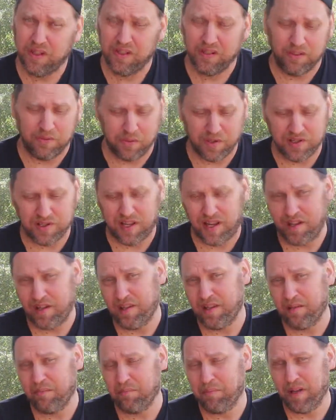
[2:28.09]
that were assigned to
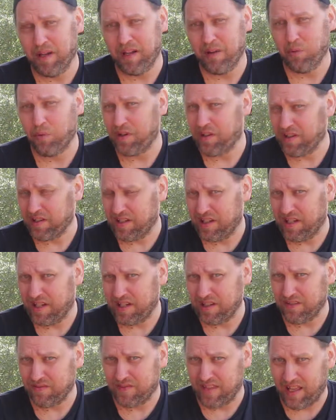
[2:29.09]
them by one of the kings of